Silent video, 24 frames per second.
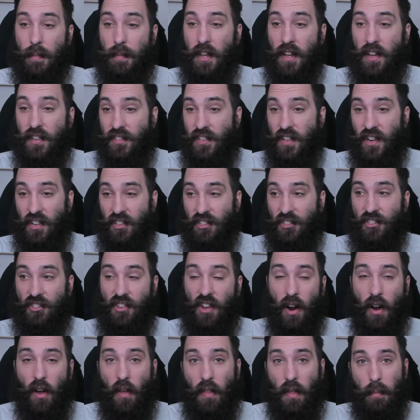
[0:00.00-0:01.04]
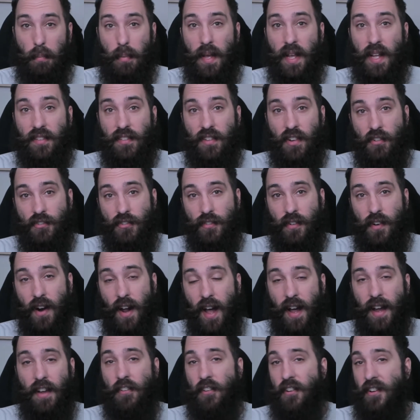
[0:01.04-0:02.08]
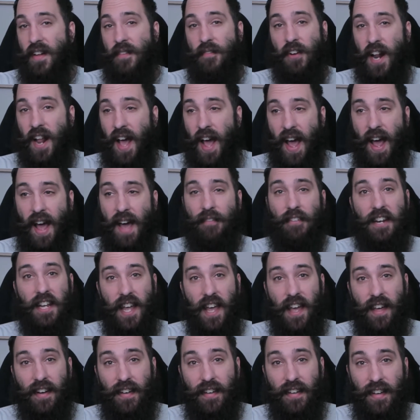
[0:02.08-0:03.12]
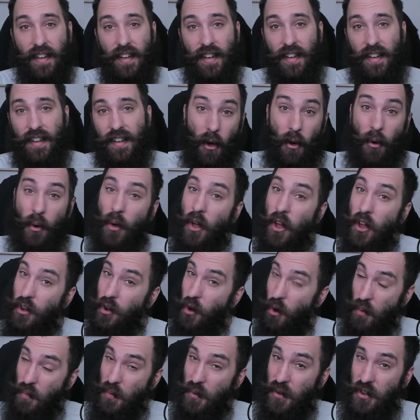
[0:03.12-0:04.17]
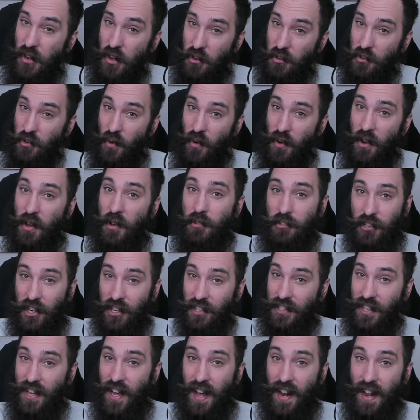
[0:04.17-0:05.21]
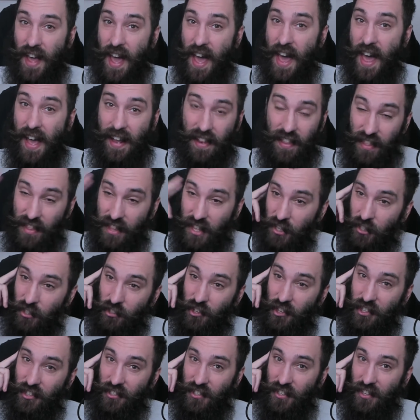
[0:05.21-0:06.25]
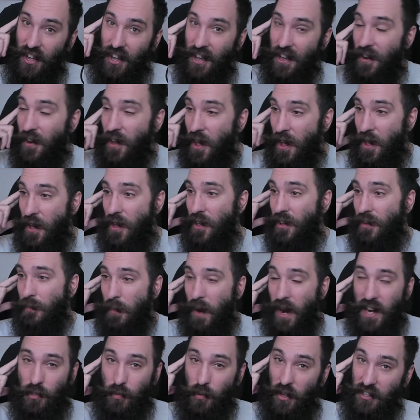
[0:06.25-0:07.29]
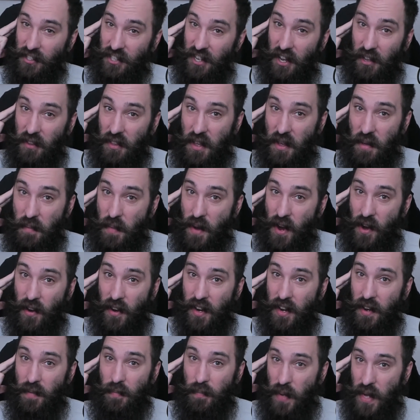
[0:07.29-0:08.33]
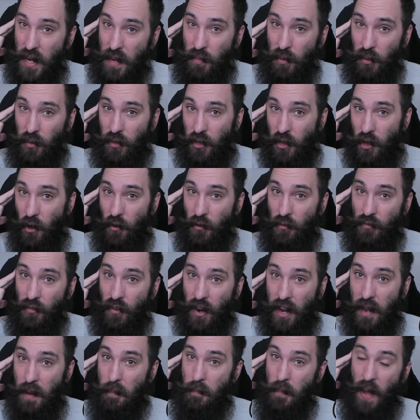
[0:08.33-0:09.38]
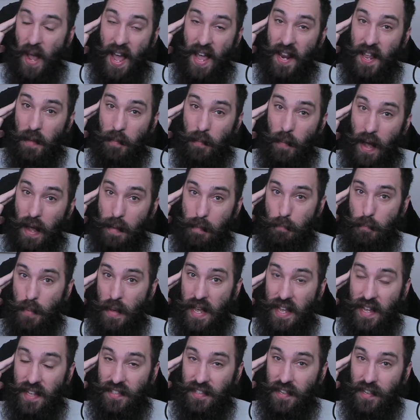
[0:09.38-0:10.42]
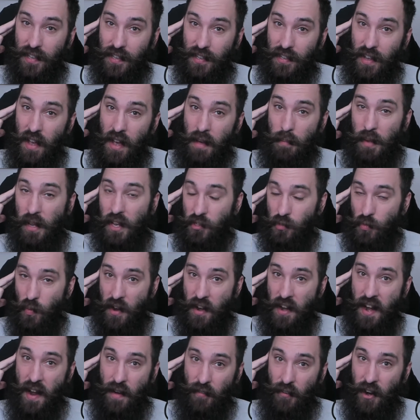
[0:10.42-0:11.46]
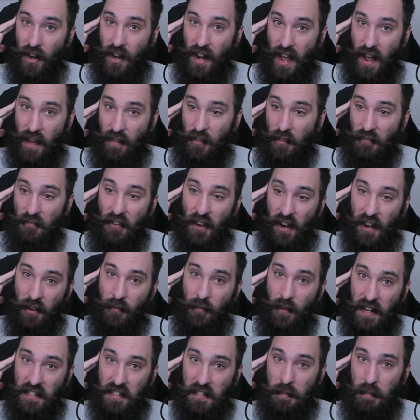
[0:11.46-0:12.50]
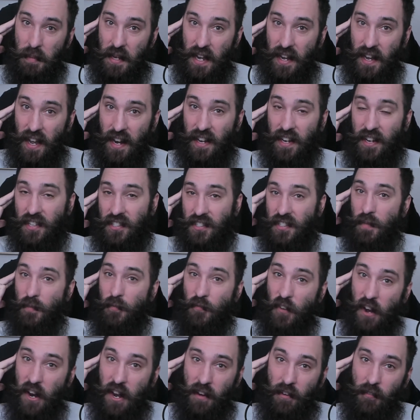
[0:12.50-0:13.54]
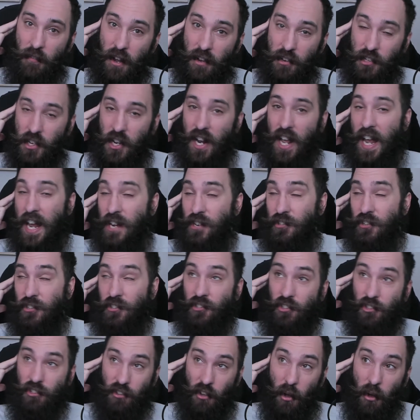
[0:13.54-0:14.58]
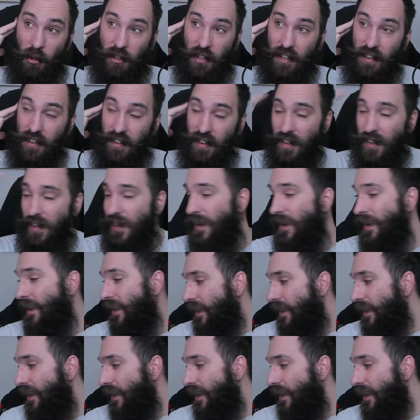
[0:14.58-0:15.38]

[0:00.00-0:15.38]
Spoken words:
is coming and it's going to suck all the pizza dry and you're never going to have it again. Uh-oh, corporate DiGiorno just got hacked. This just in. Might as well tell the American people to go fucking panic buy pizzas because we're never going to have the fucking recipe again because some fucking Russian agent stole it.